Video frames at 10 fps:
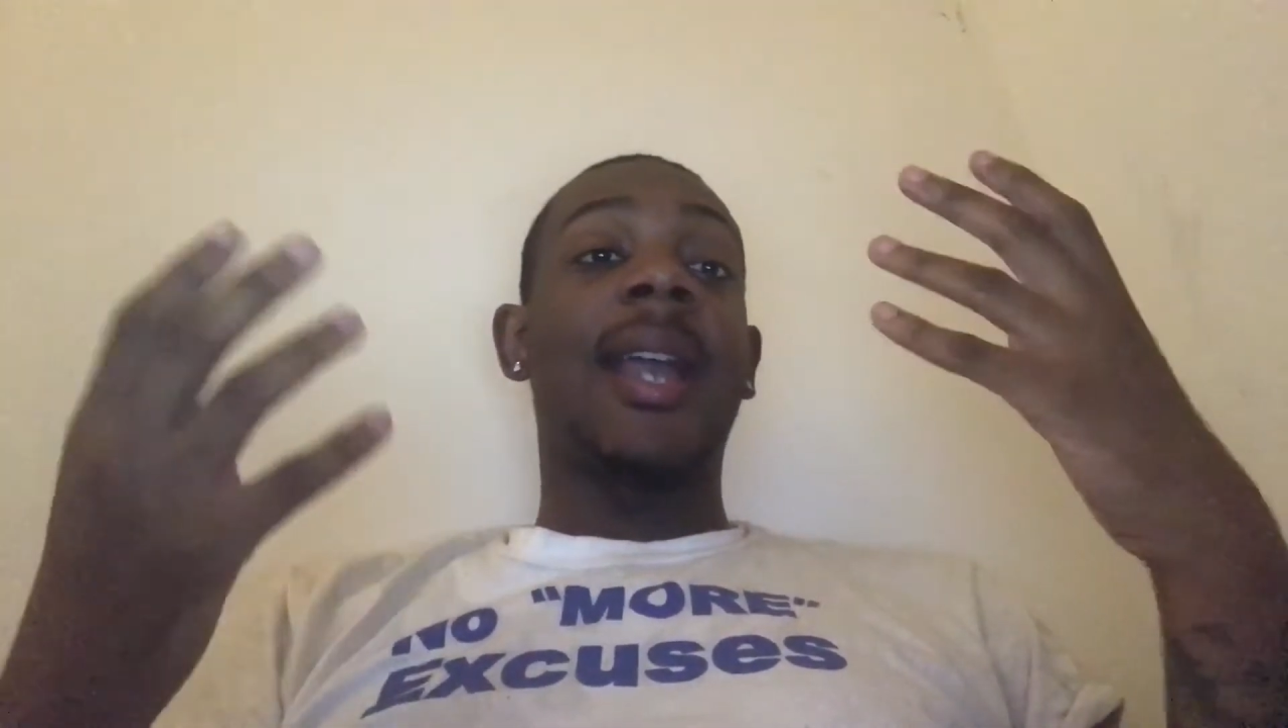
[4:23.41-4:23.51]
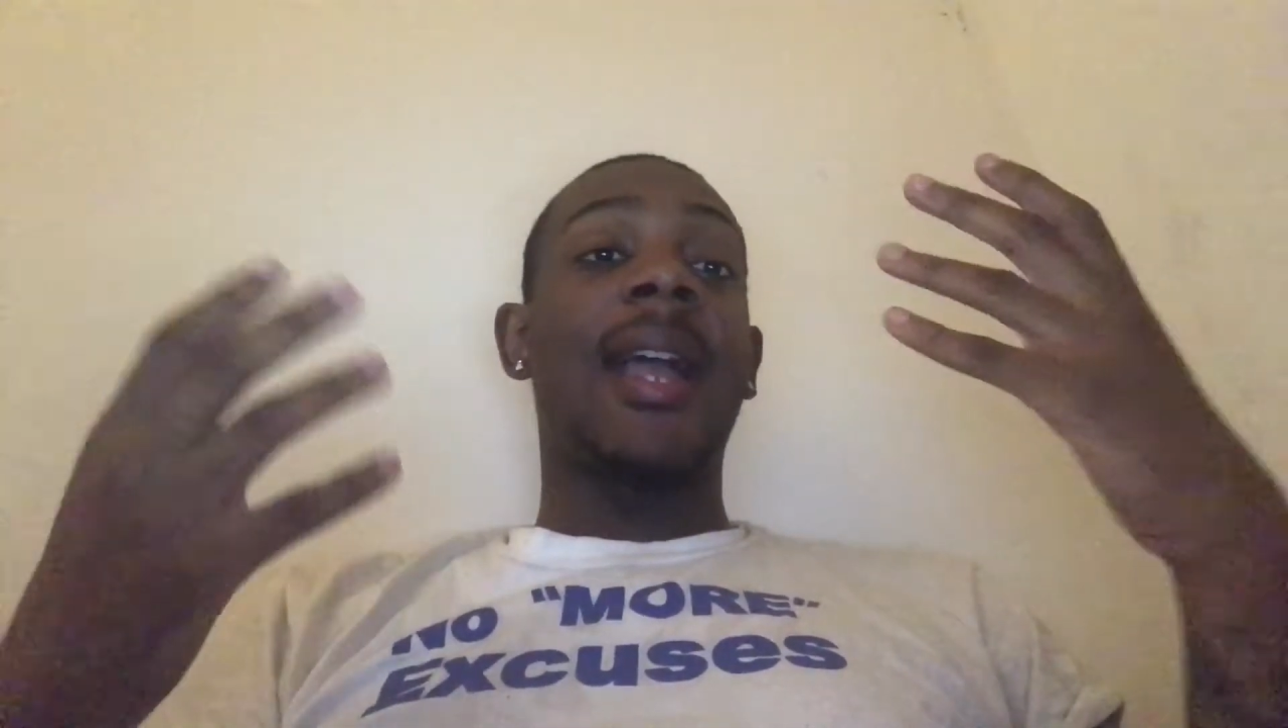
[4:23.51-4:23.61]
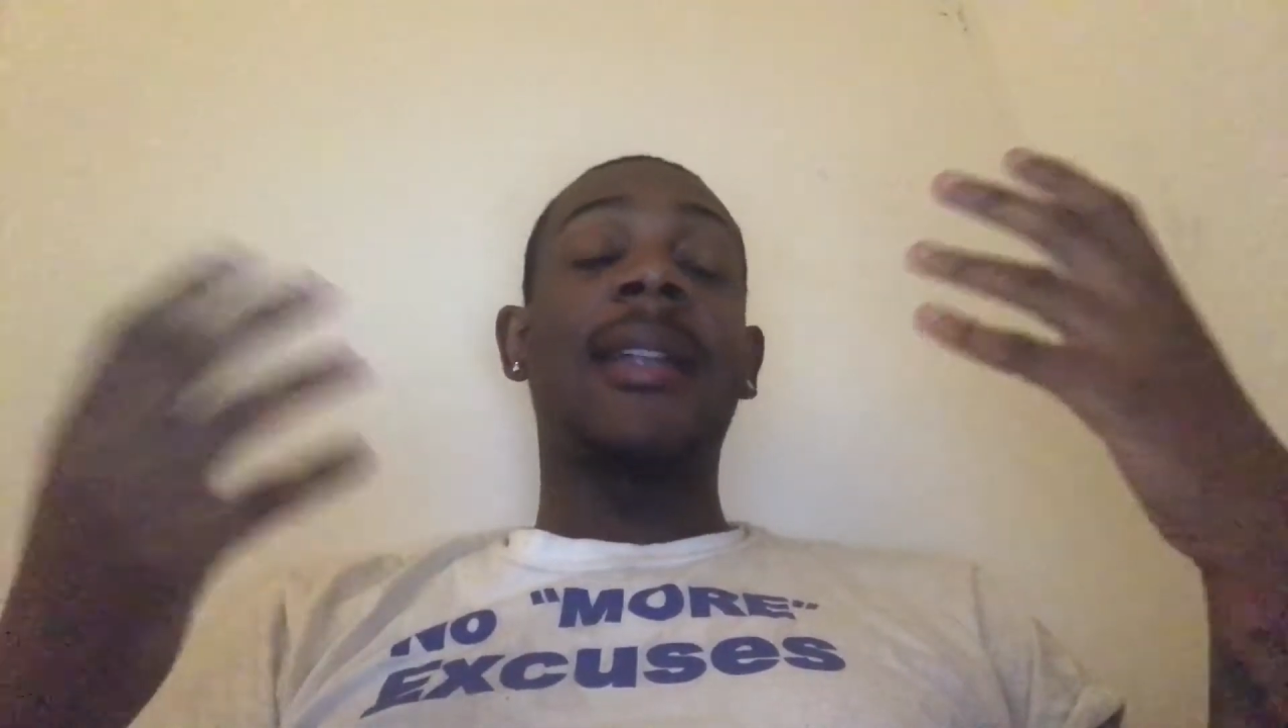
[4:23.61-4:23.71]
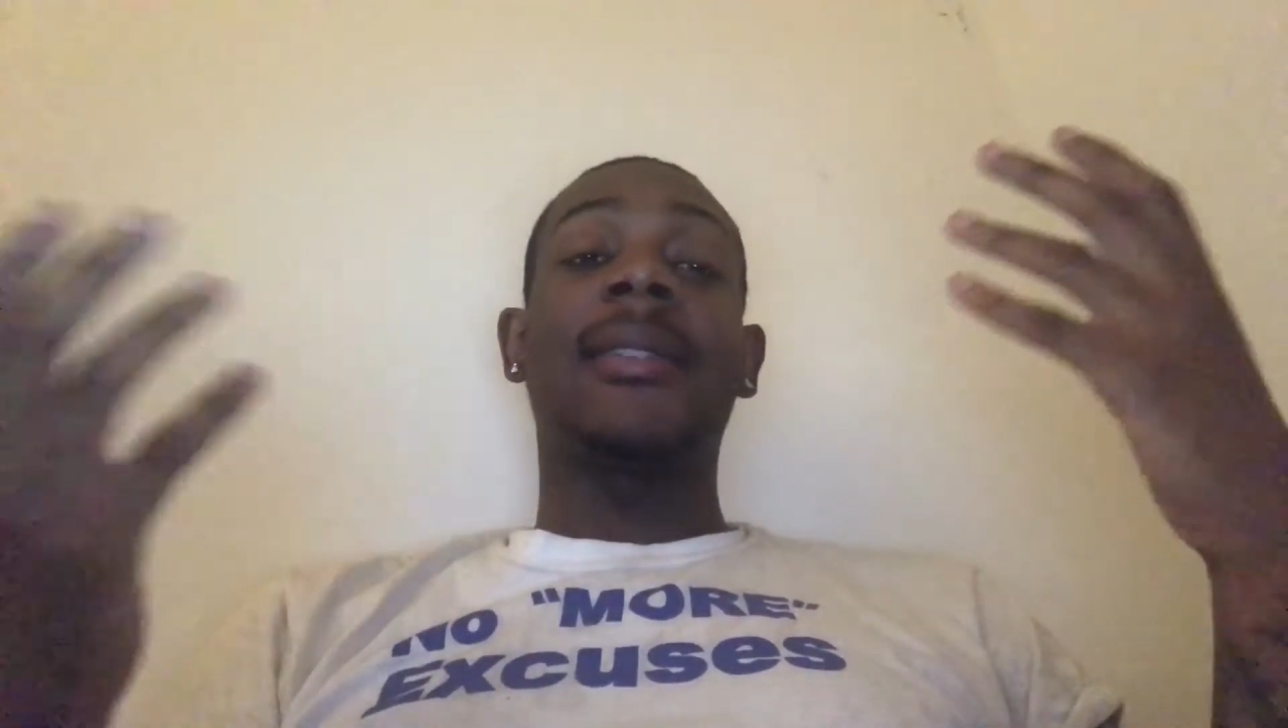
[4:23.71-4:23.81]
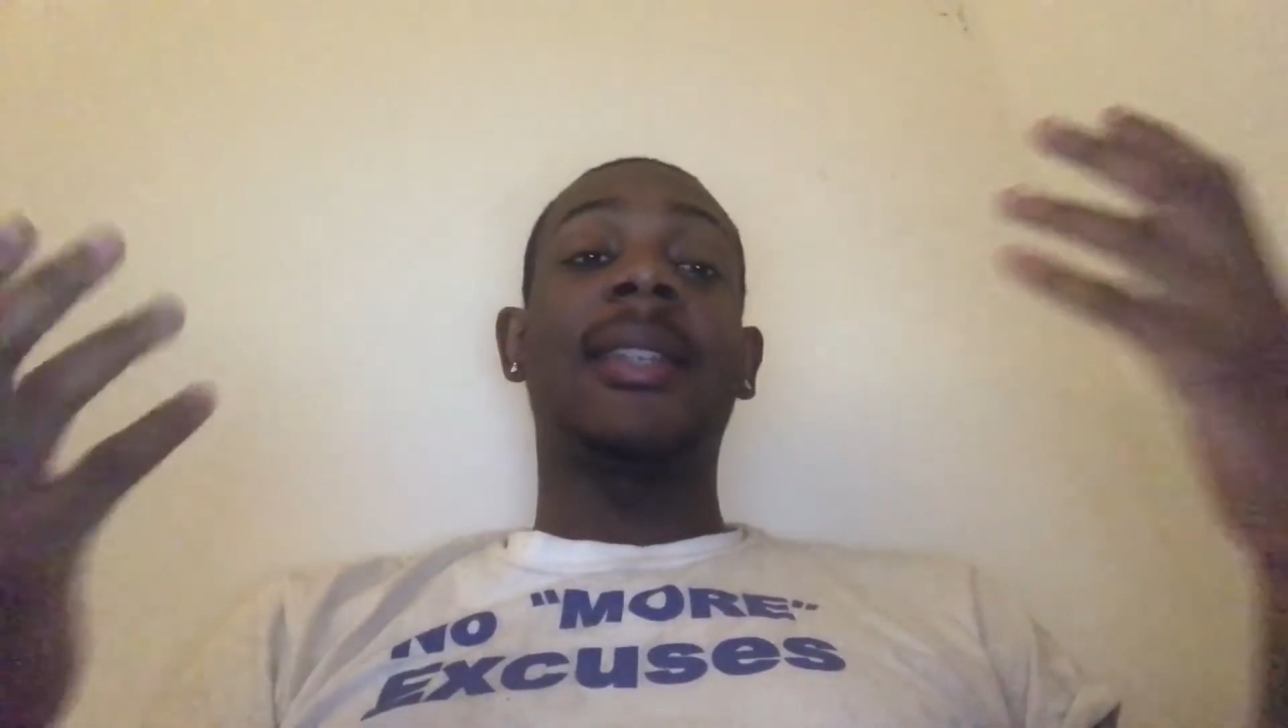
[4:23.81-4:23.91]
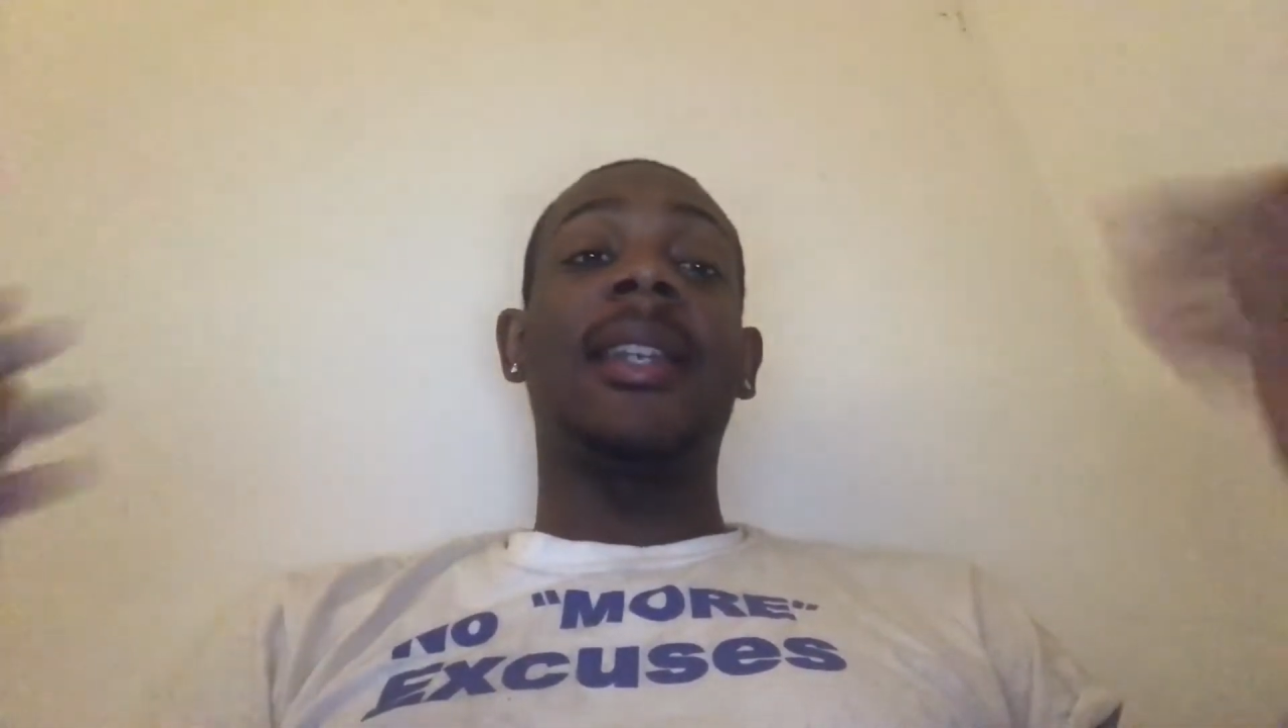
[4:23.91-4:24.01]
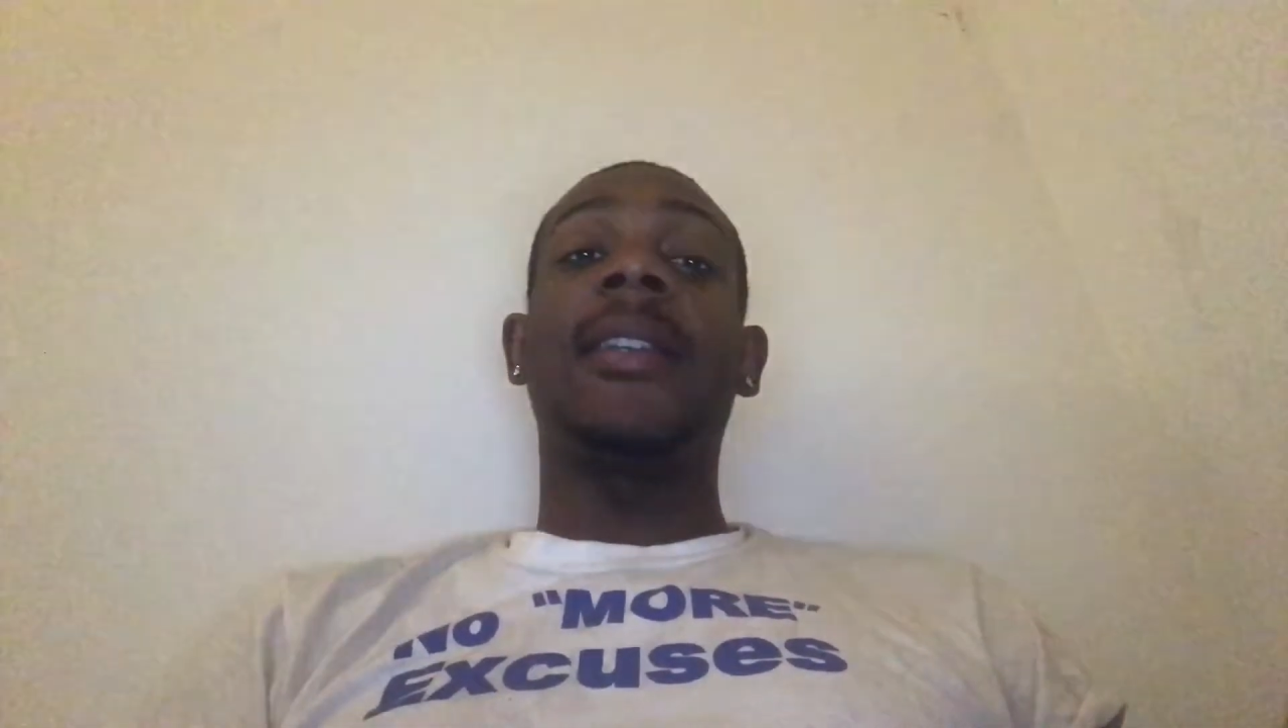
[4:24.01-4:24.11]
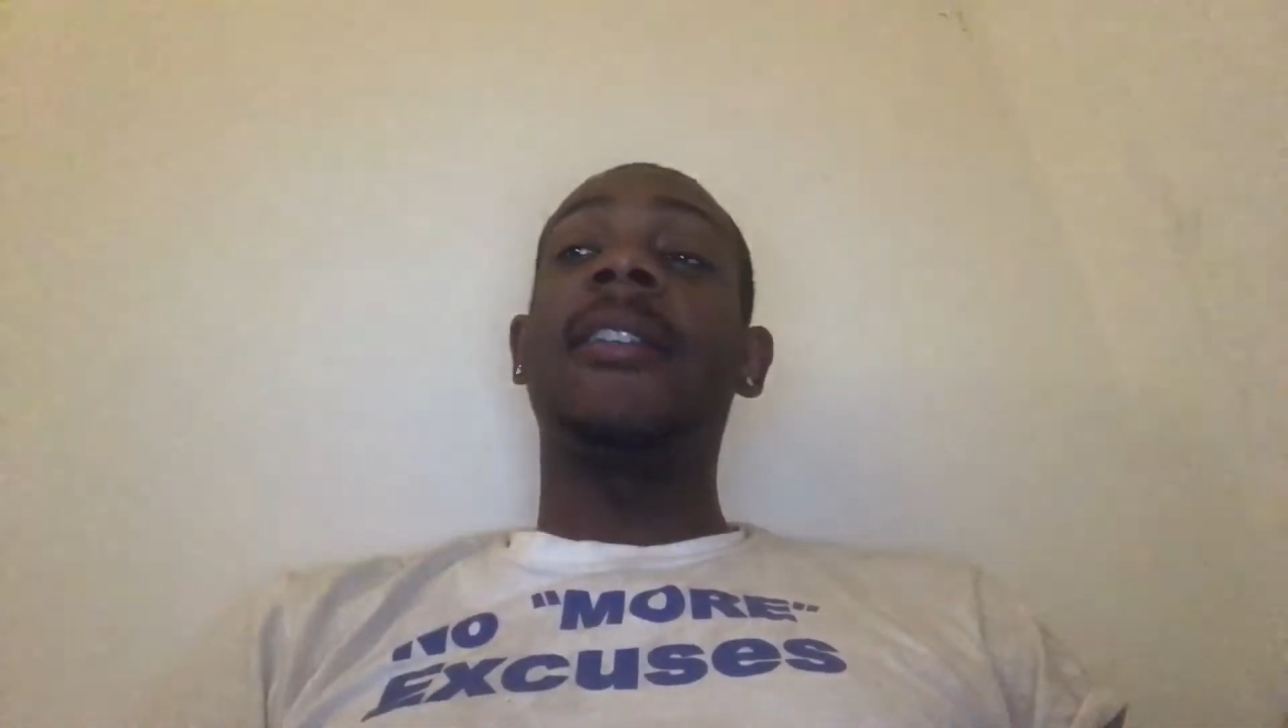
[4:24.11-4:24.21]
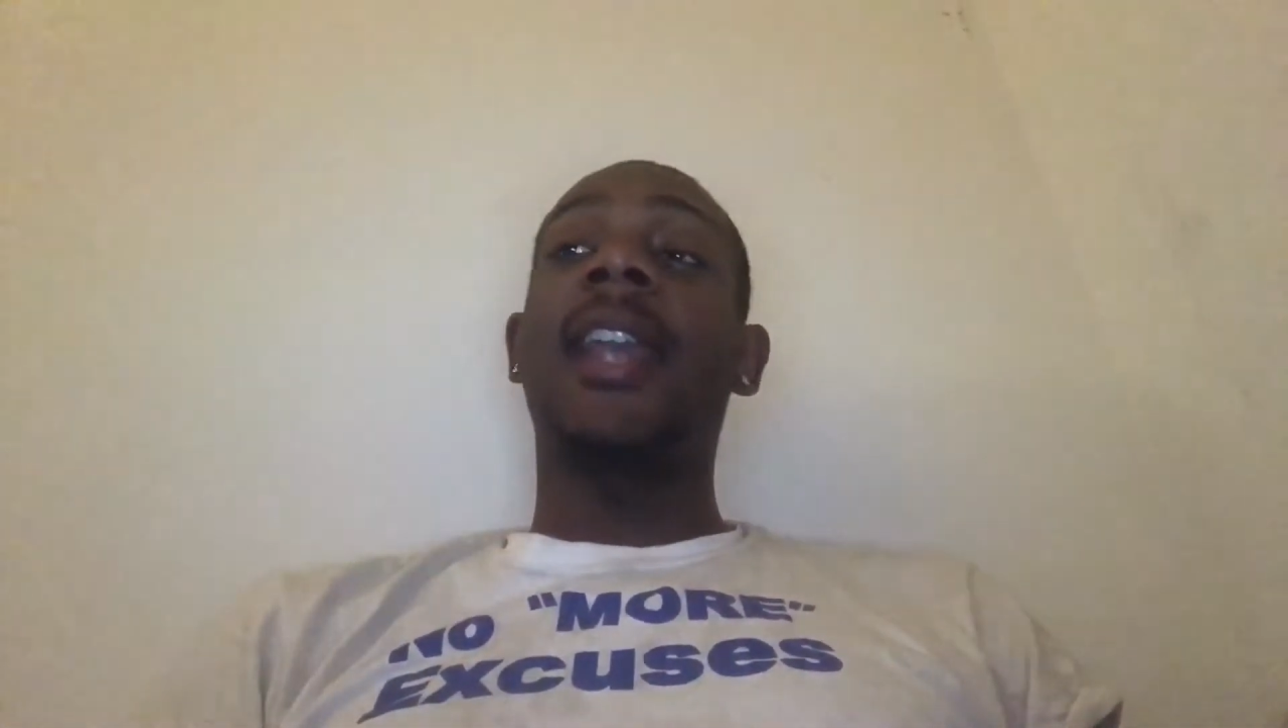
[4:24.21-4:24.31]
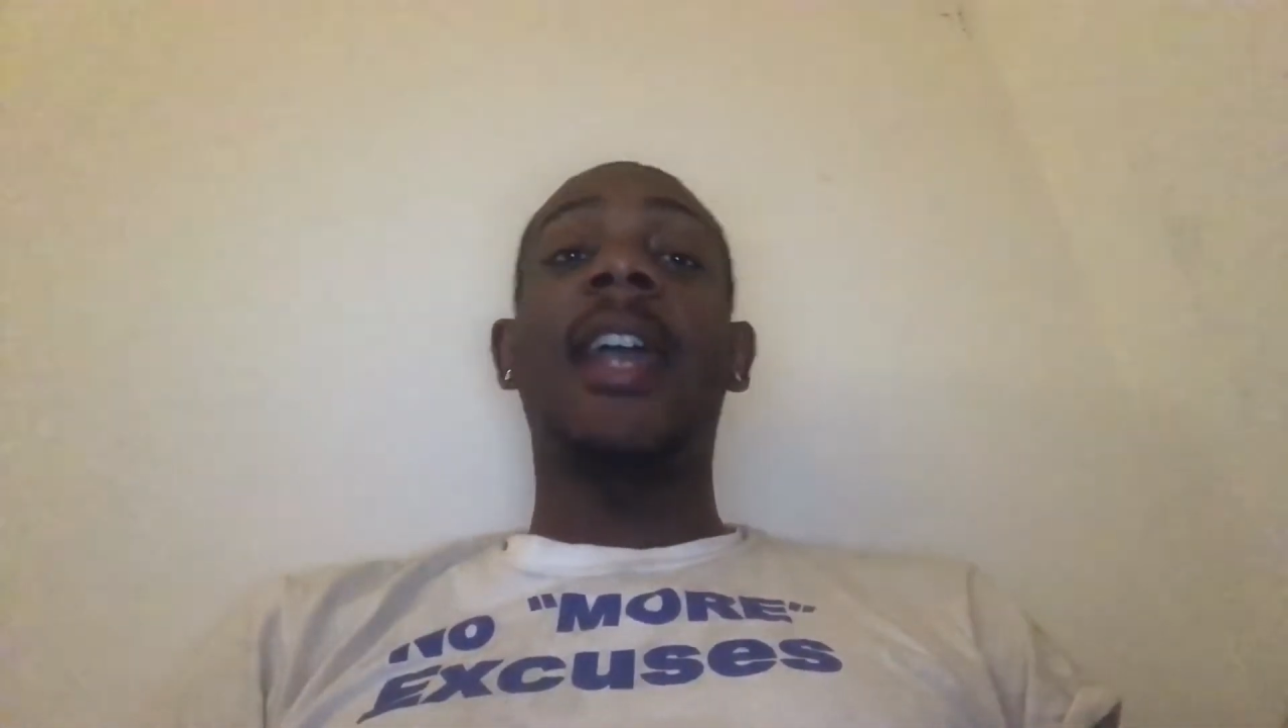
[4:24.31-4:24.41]
I can
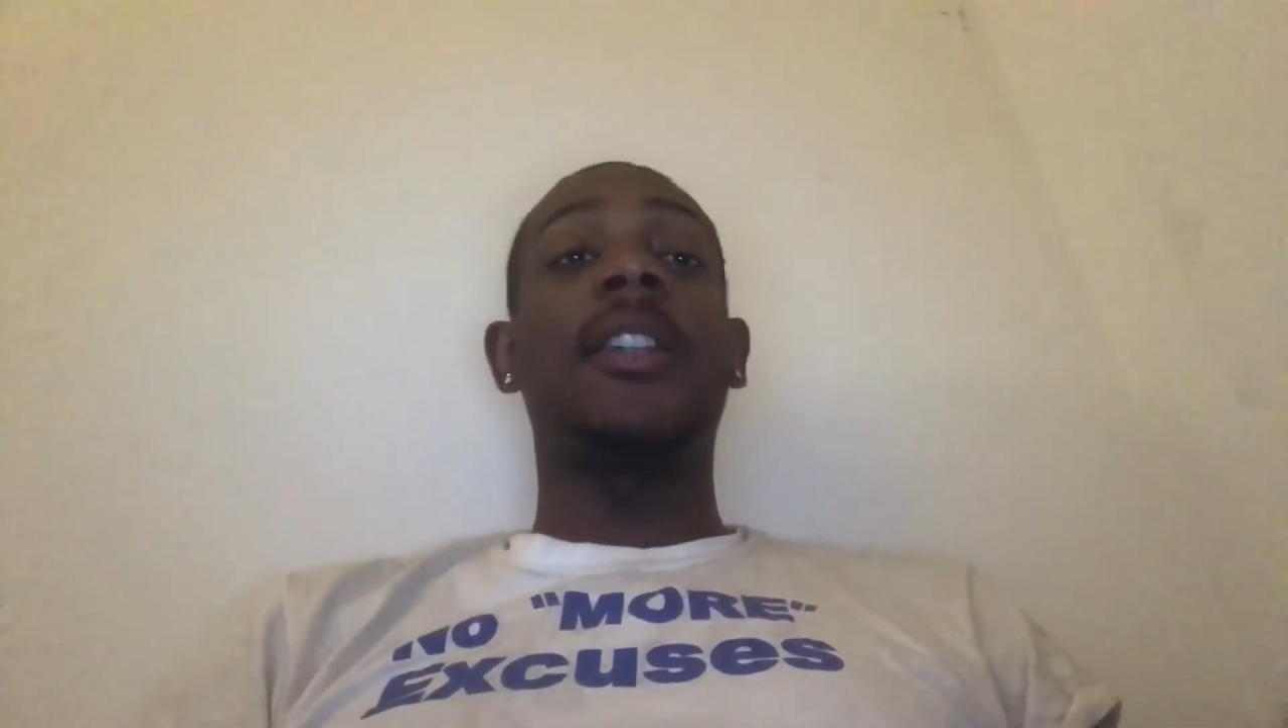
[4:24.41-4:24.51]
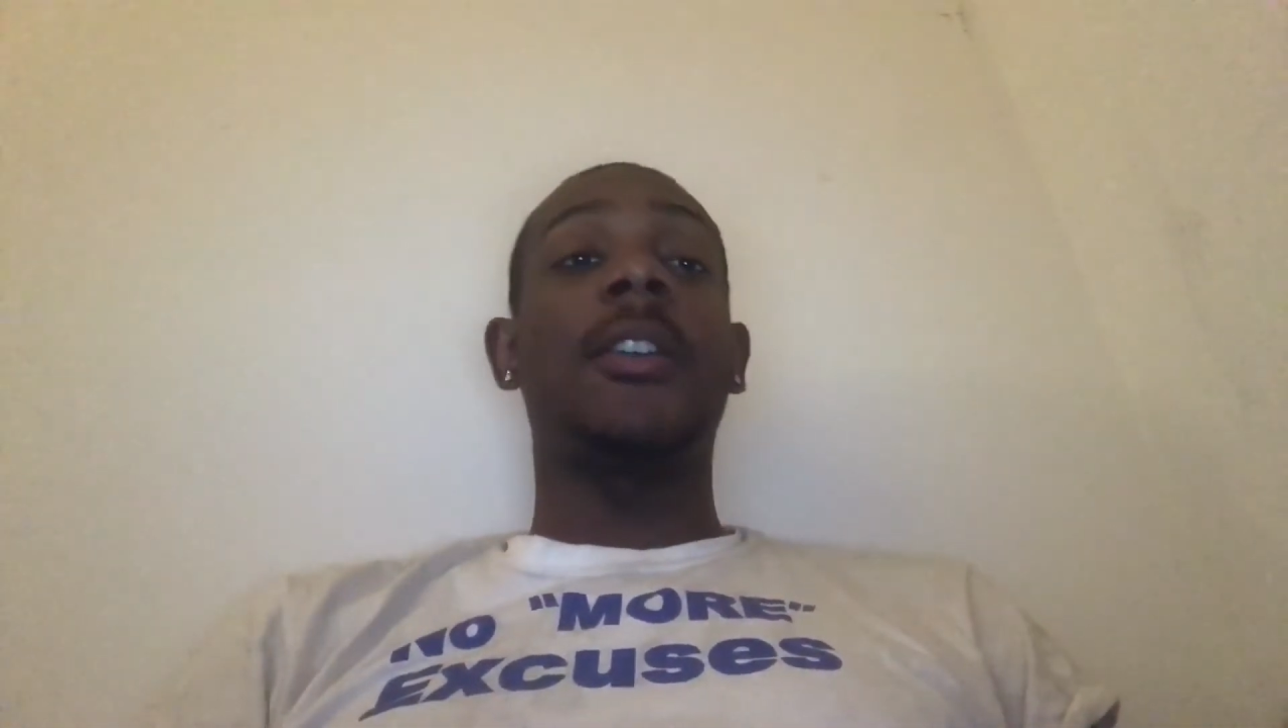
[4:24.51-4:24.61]
say cat,